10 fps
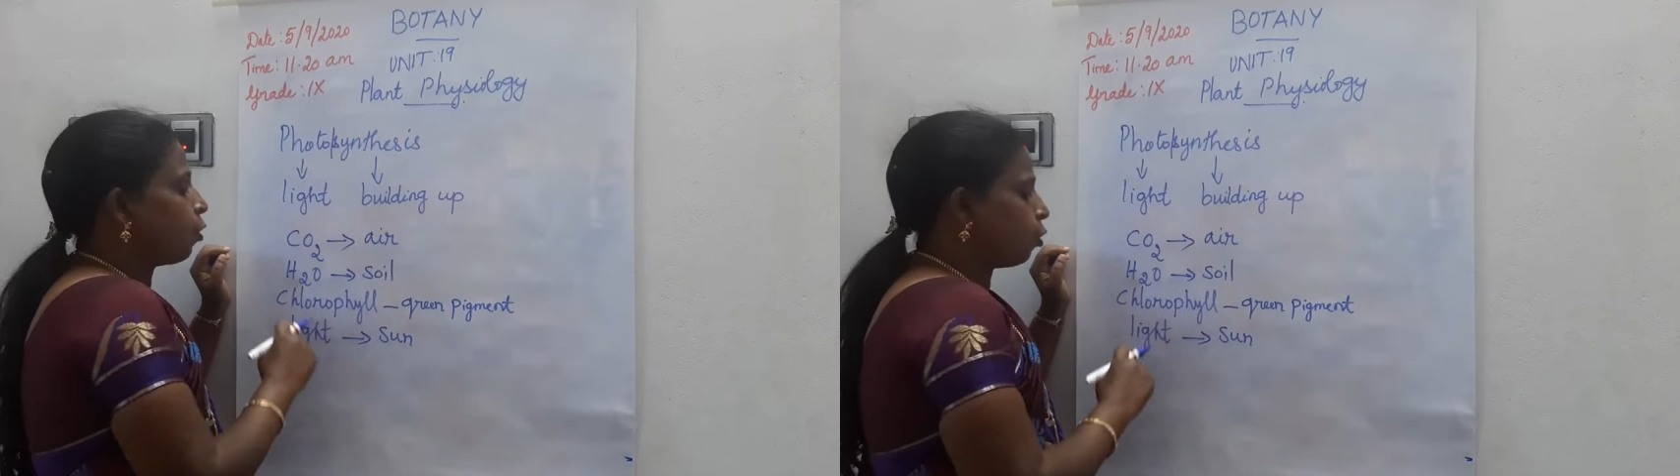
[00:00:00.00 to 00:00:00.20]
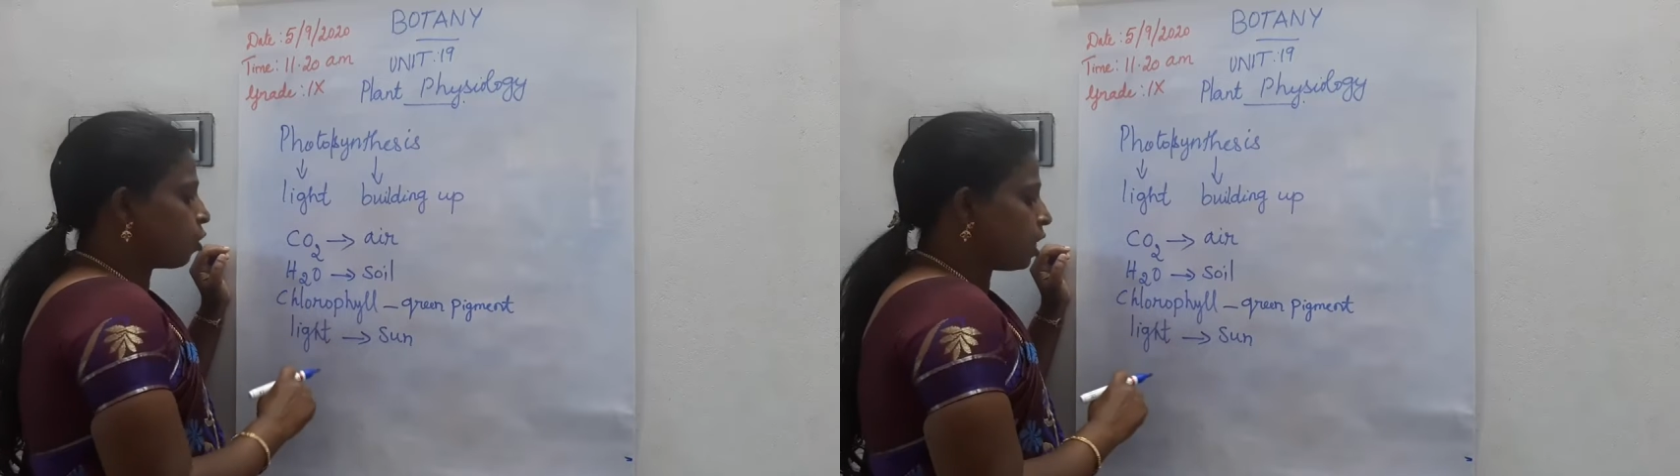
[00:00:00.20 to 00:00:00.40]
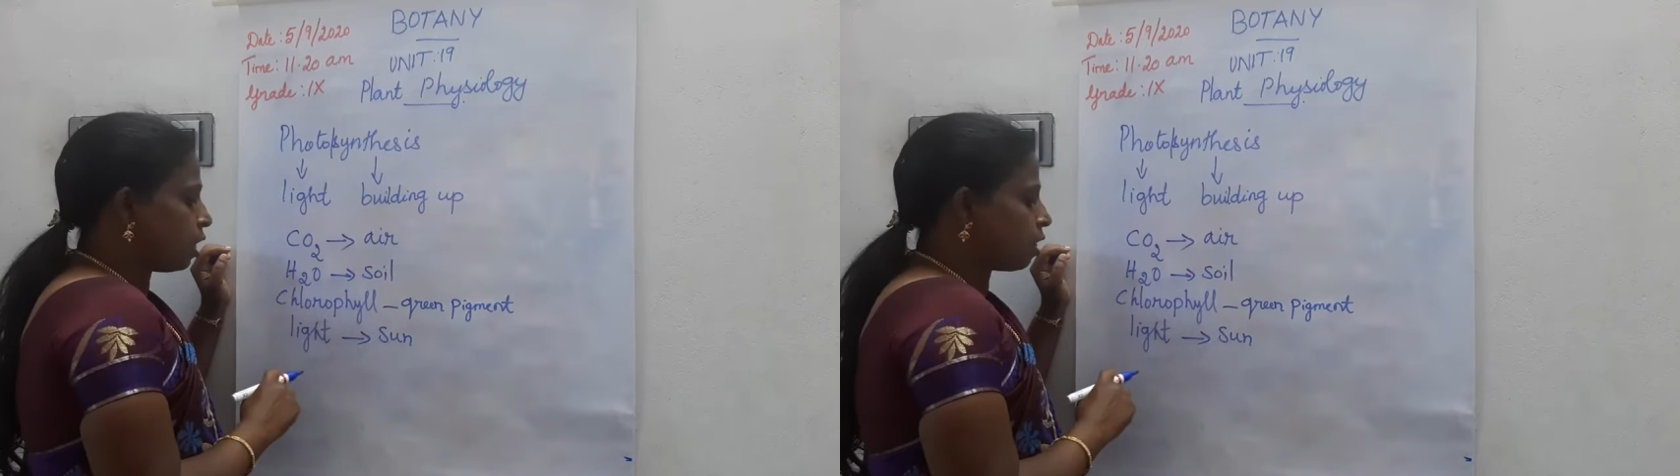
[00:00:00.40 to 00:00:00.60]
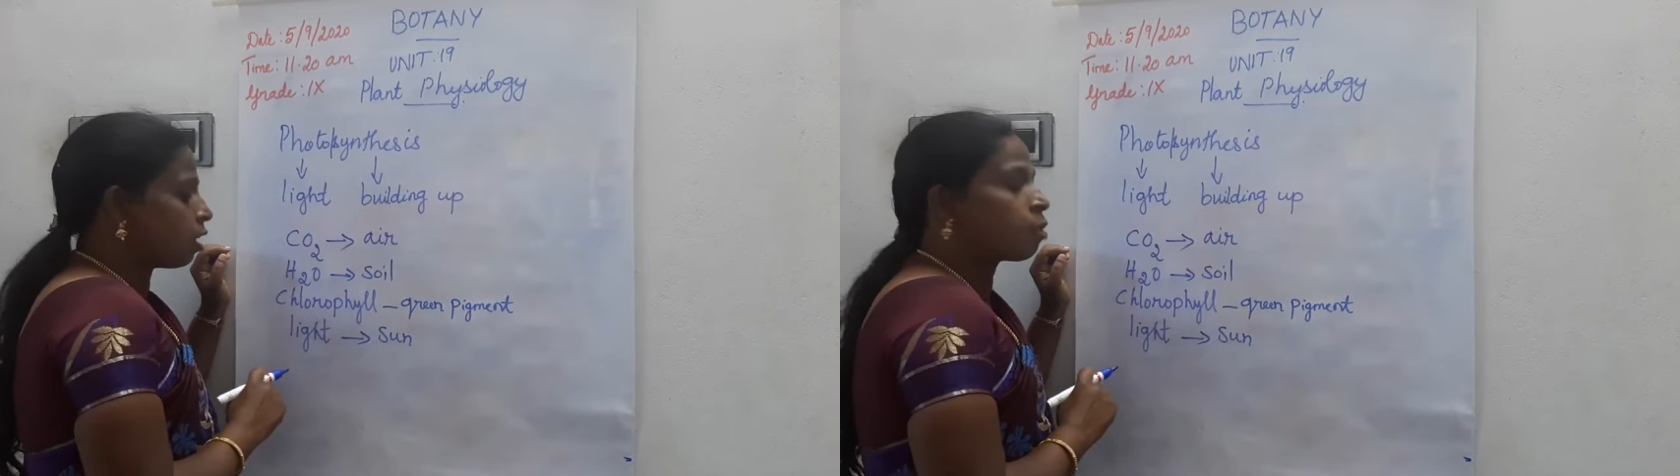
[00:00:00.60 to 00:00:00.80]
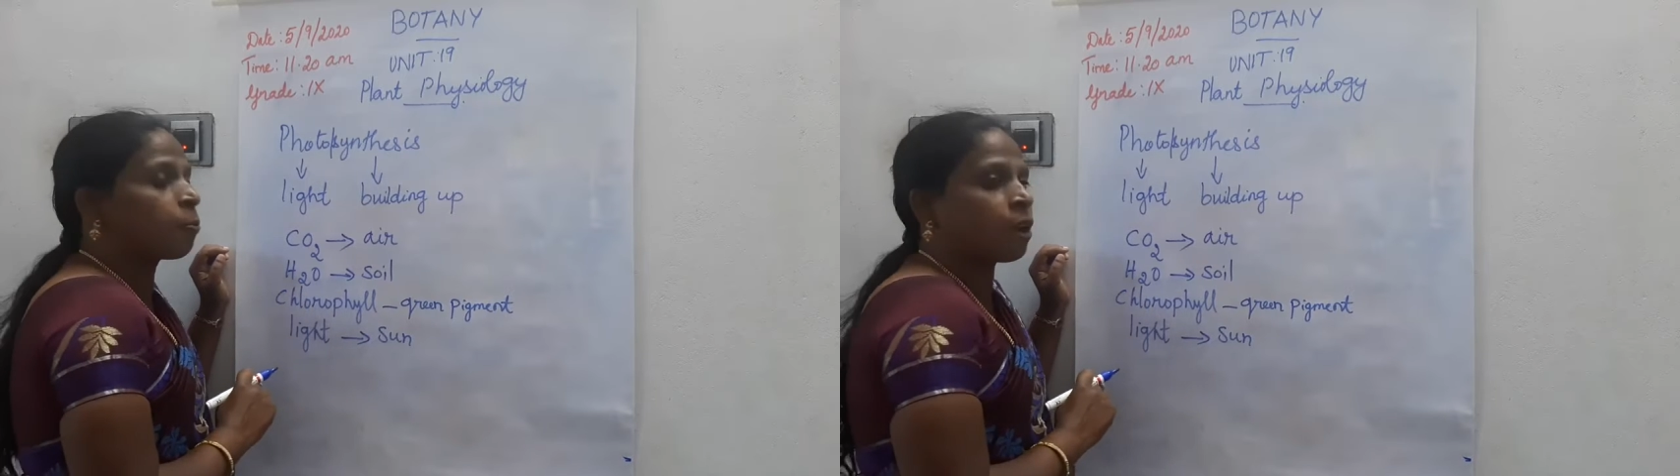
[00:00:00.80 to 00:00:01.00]

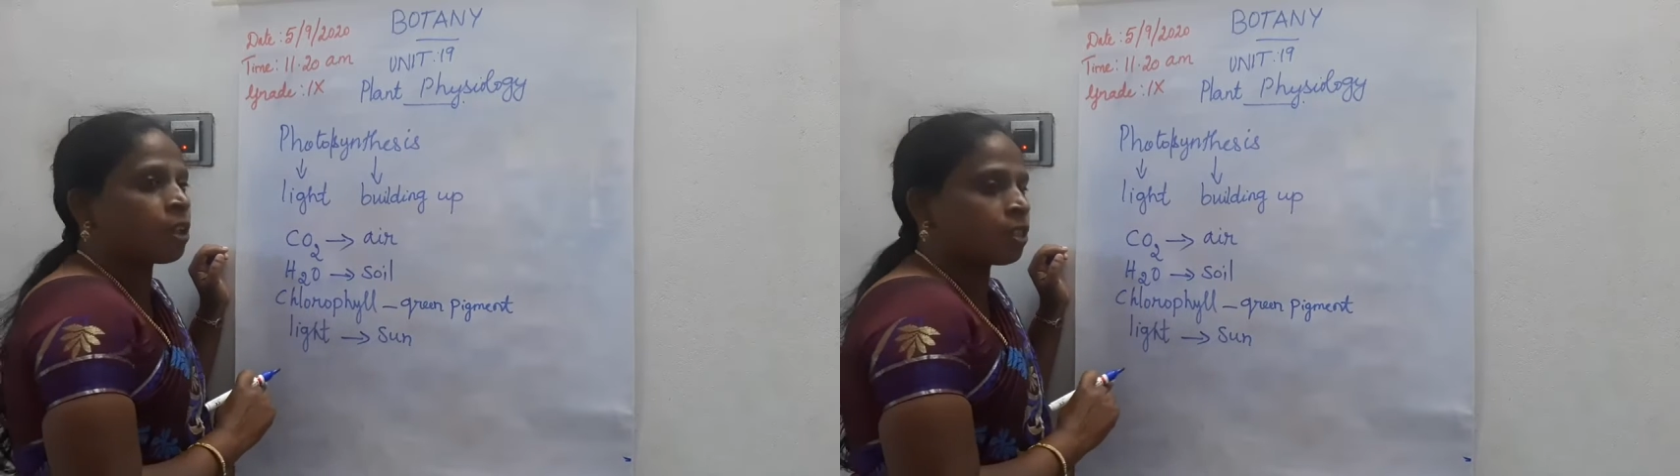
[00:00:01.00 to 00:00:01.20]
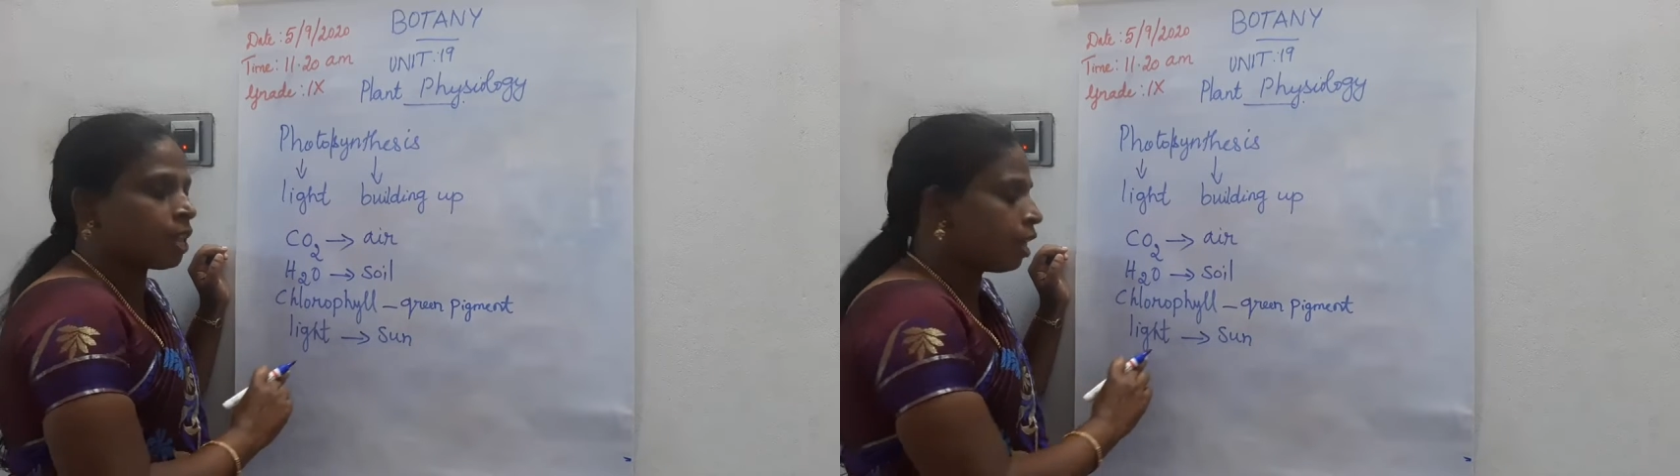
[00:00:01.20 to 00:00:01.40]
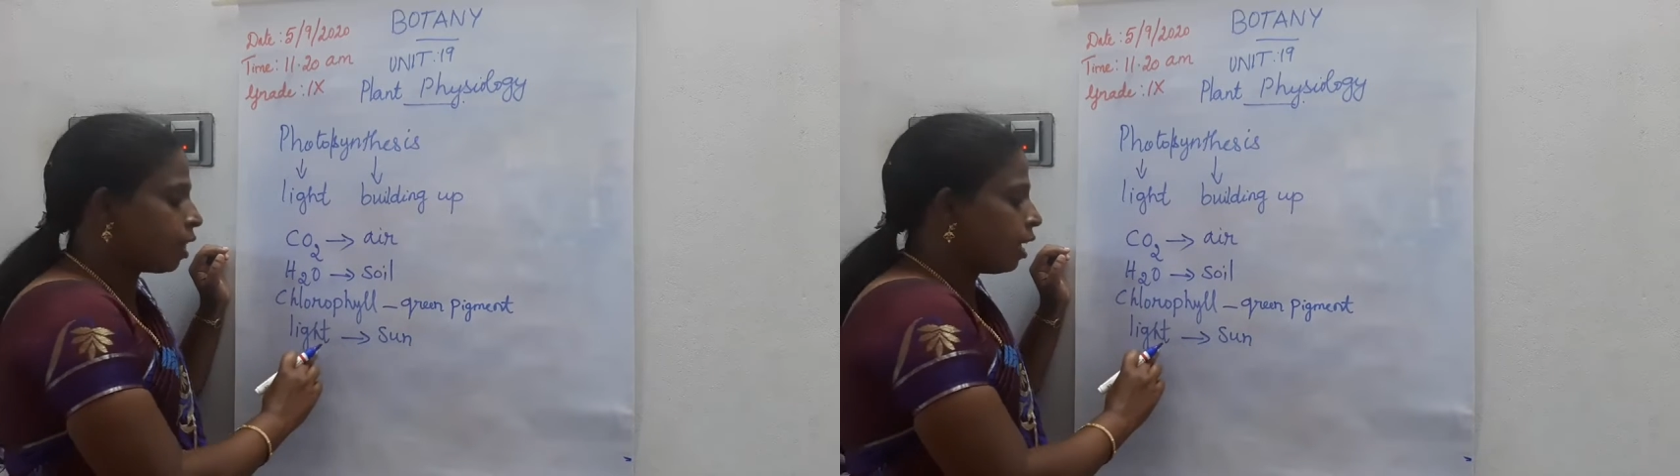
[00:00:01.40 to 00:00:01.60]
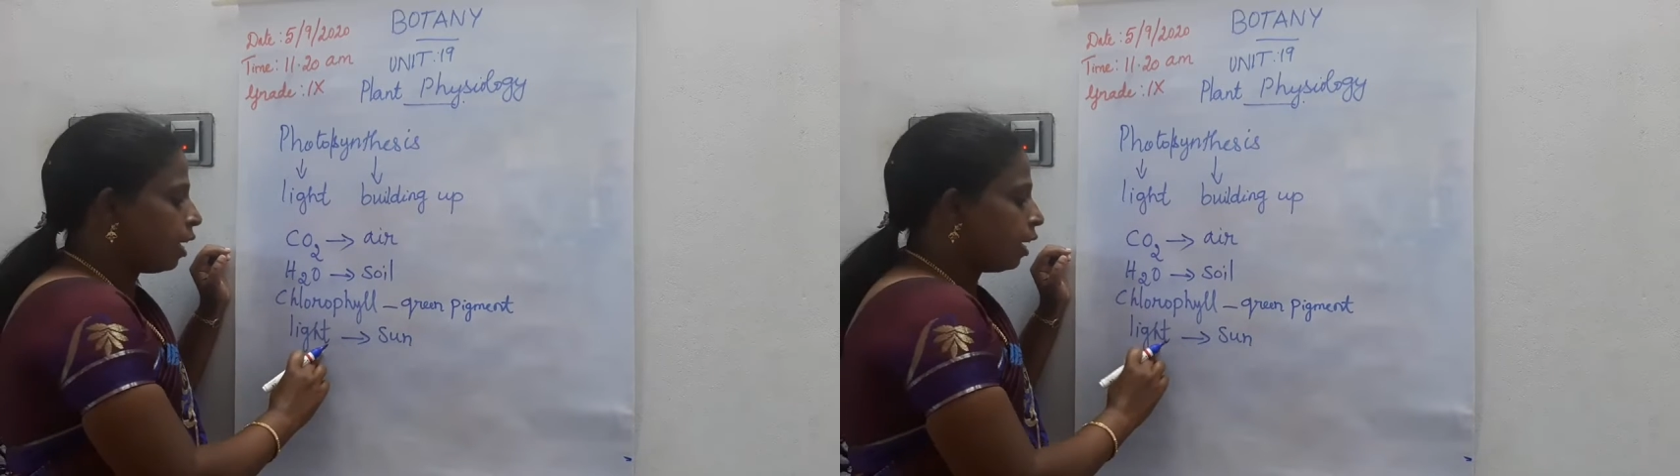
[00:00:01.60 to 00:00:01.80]
photosynthesis process,